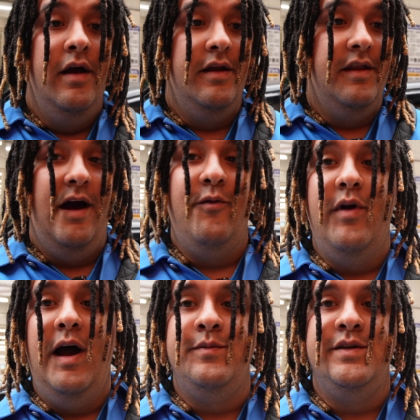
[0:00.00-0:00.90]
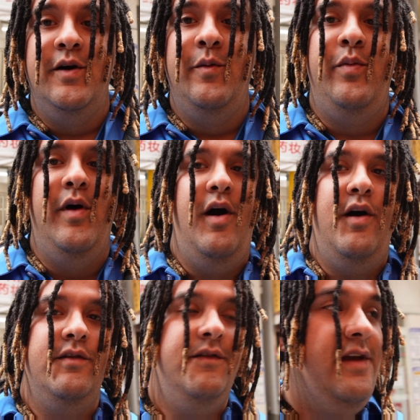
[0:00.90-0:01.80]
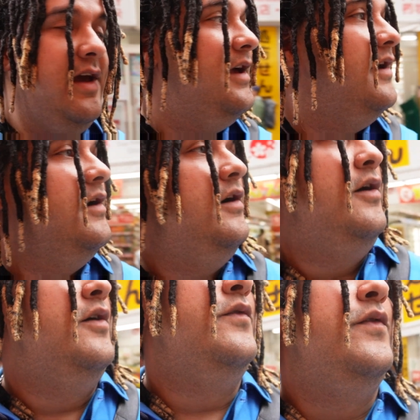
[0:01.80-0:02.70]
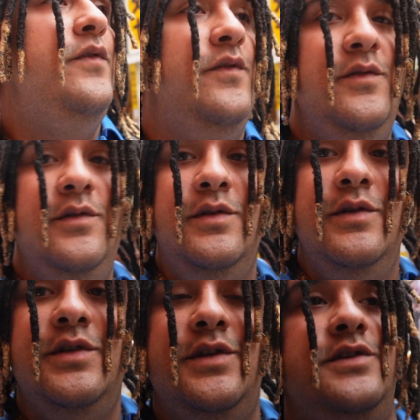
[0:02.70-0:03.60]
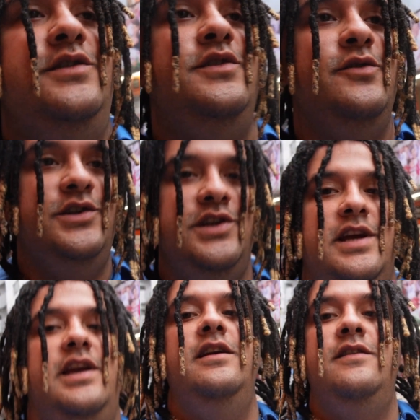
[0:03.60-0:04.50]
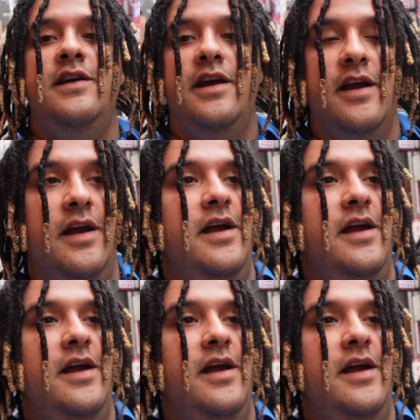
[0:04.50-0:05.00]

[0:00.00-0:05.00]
And that wraps up our day of sushi eating.